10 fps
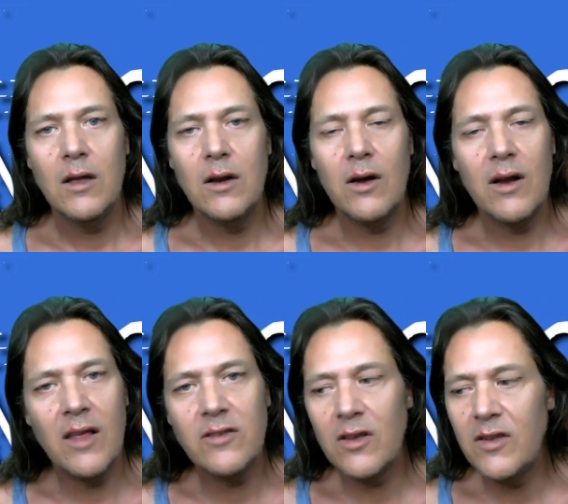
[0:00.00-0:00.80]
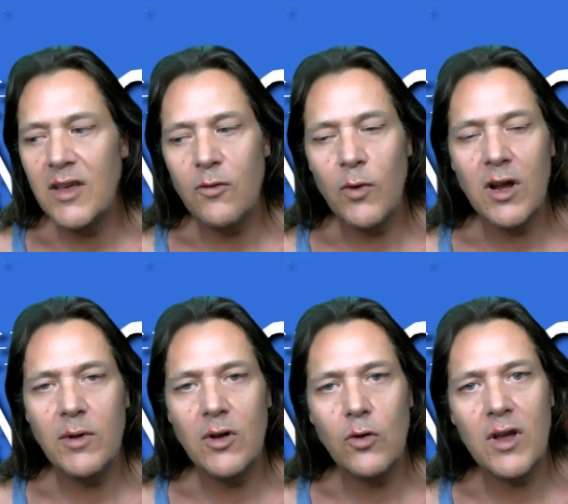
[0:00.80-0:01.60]
You know, and as I said, if we're going to
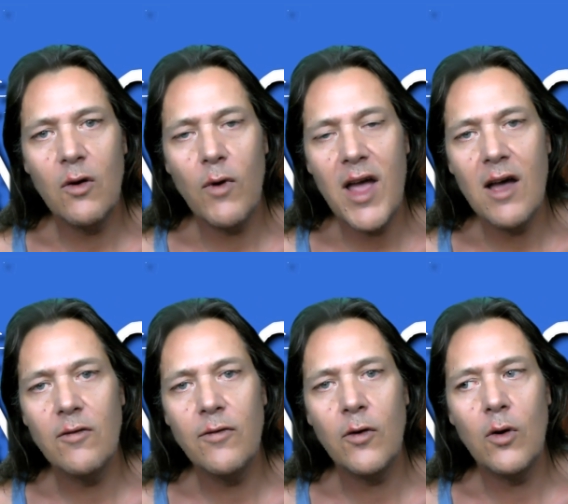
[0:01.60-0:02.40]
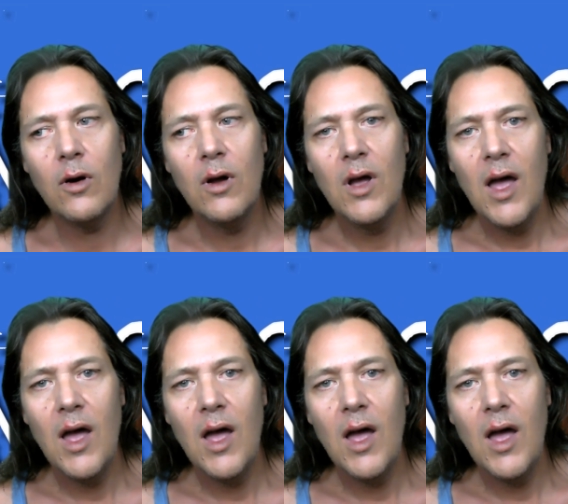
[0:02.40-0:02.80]
be looking around for